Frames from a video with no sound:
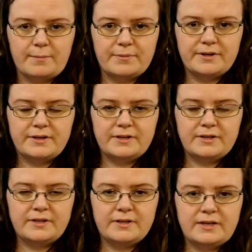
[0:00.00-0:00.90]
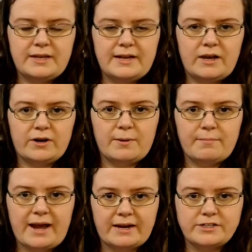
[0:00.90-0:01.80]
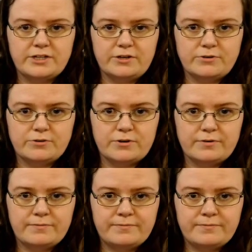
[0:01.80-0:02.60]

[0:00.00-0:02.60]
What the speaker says: up. Now come back to neutral.